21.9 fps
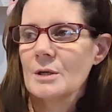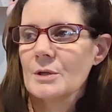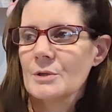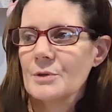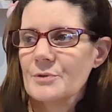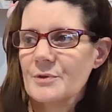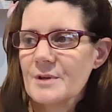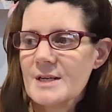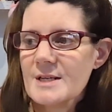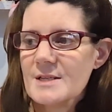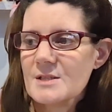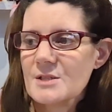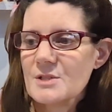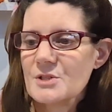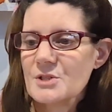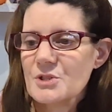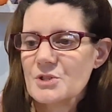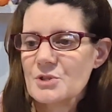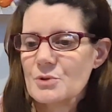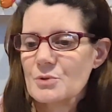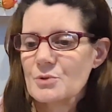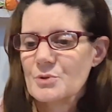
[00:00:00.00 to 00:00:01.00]
The reason
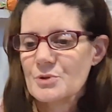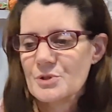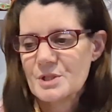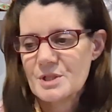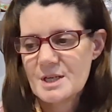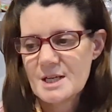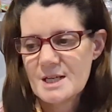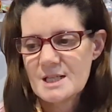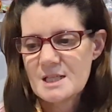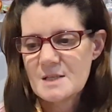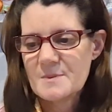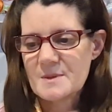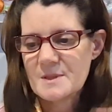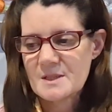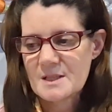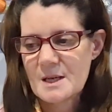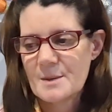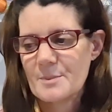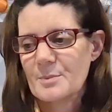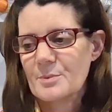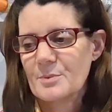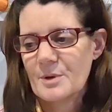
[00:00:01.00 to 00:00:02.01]
DeGeorge needs to be
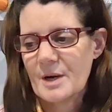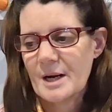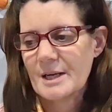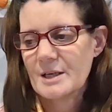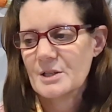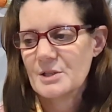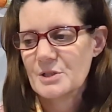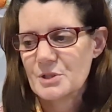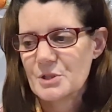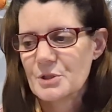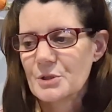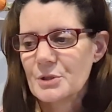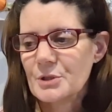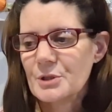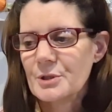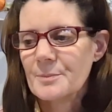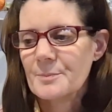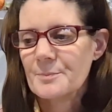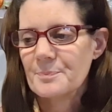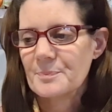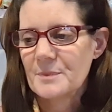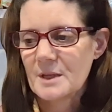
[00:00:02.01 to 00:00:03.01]
separated too
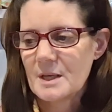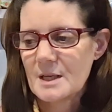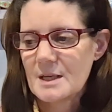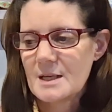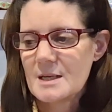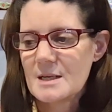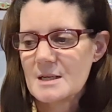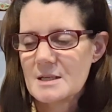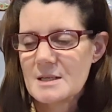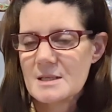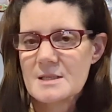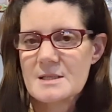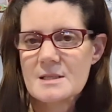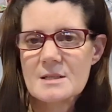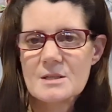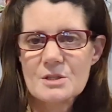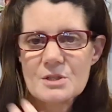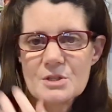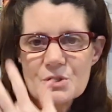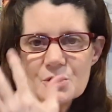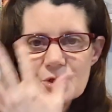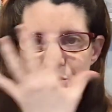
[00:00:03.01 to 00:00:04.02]
is
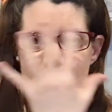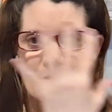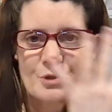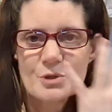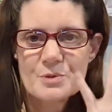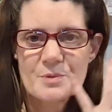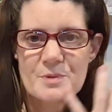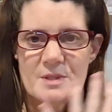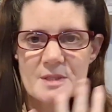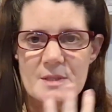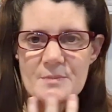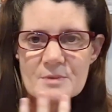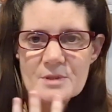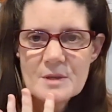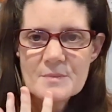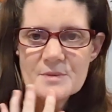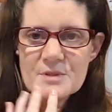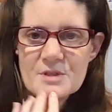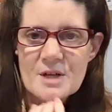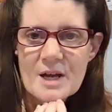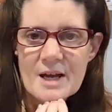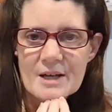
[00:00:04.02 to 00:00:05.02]
DeGeorge was
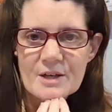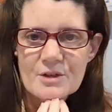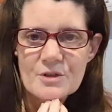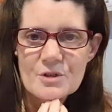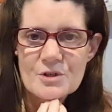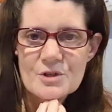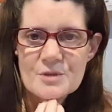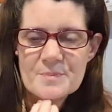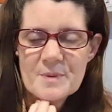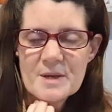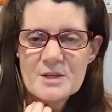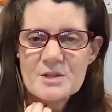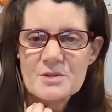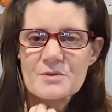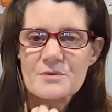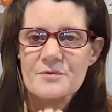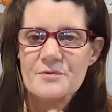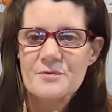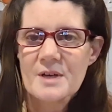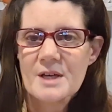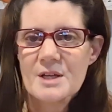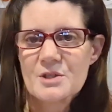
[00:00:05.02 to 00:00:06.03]
sometimes diagnosed based on
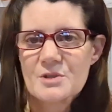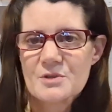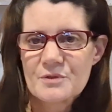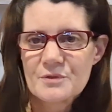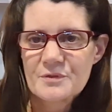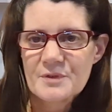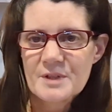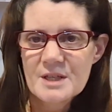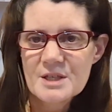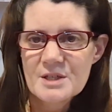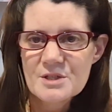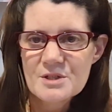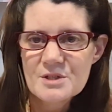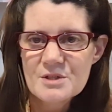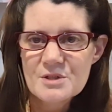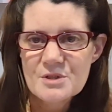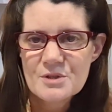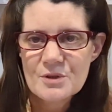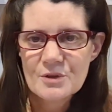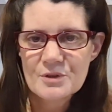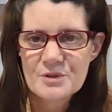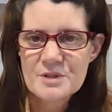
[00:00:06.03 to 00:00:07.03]
facial features,
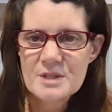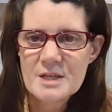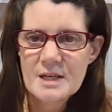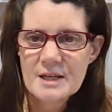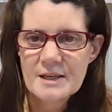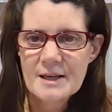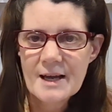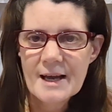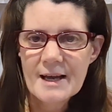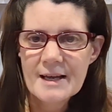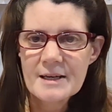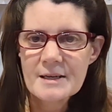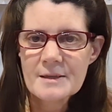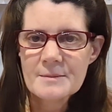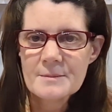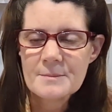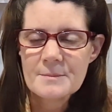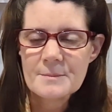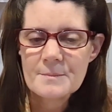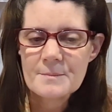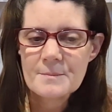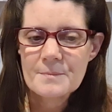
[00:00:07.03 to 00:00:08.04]
not DNA.
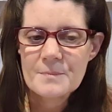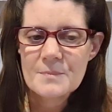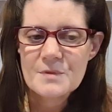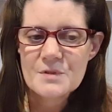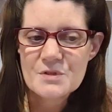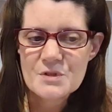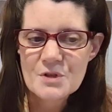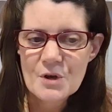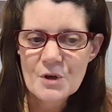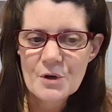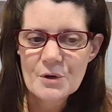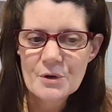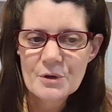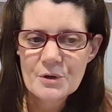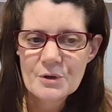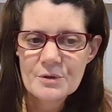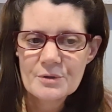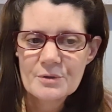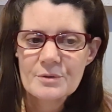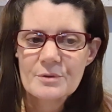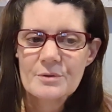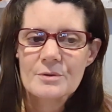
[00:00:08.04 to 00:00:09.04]
So,
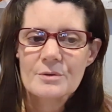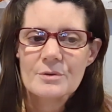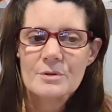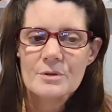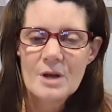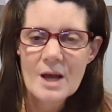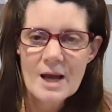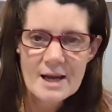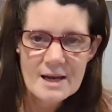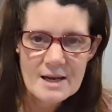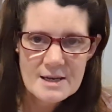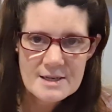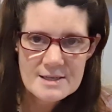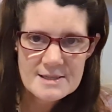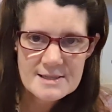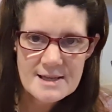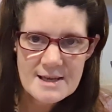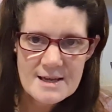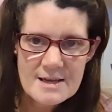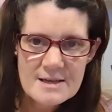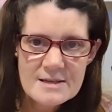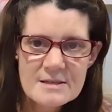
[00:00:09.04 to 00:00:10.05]
like I
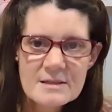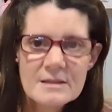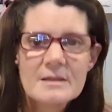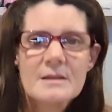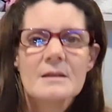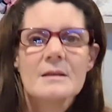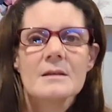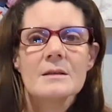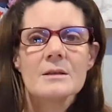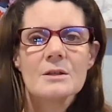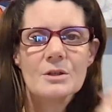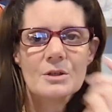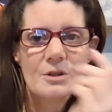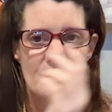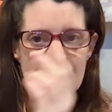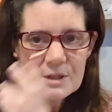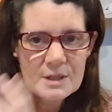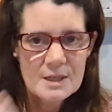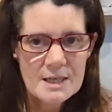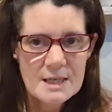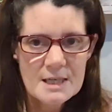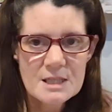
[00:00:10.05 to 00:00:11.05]
said, you
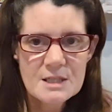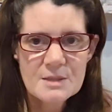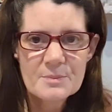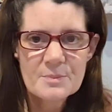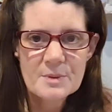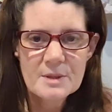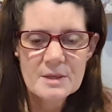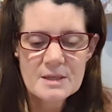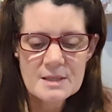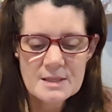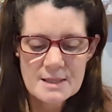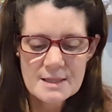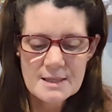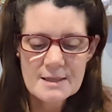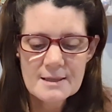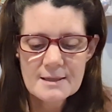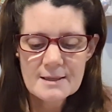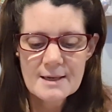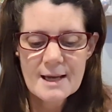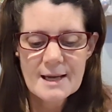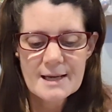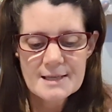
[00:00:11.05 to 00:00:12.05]
need to be
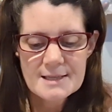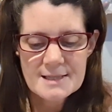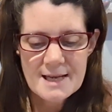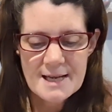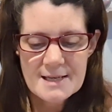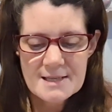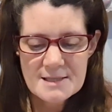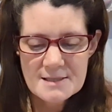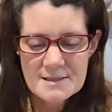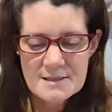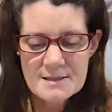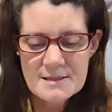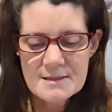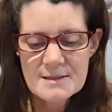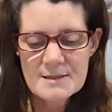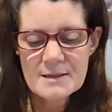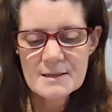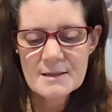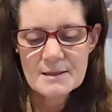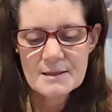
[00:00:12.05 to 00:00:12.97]
DNA tested